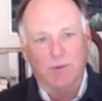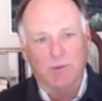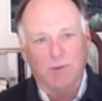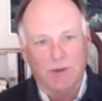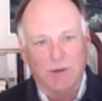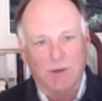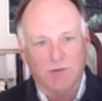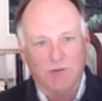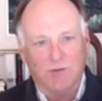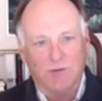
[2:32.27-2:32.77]
people
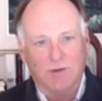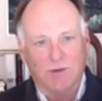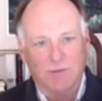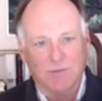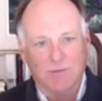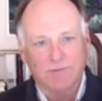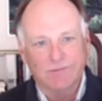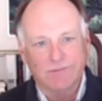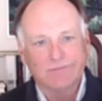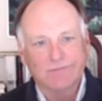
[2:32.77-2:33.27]
need
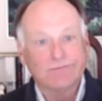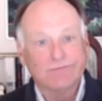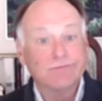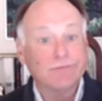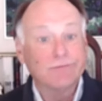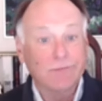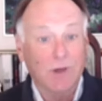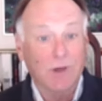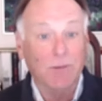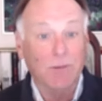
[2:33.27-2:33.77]
certain
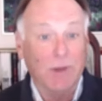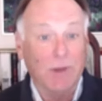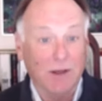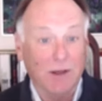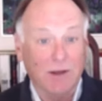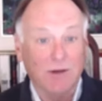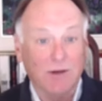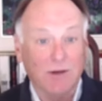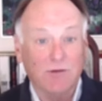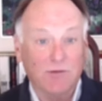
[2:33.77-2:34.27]

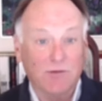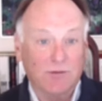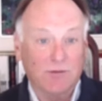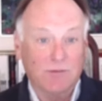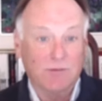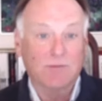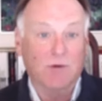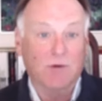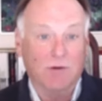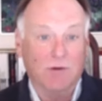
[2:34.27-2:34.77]
amenities,
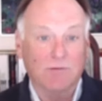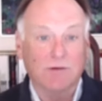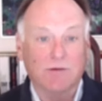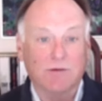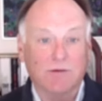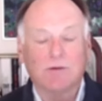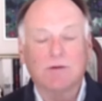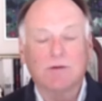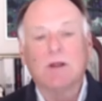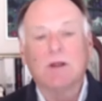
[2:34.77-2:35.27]

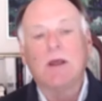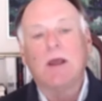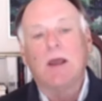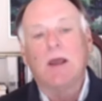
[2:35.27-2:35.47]
services.